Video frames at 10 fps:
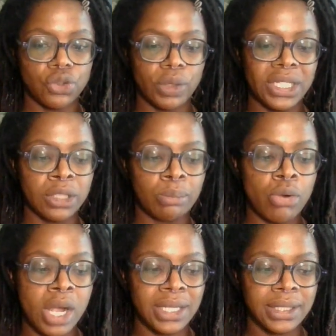
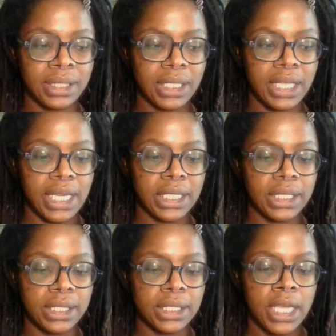reciprocity that
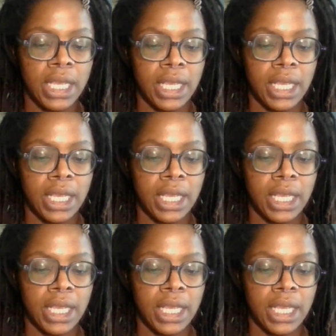is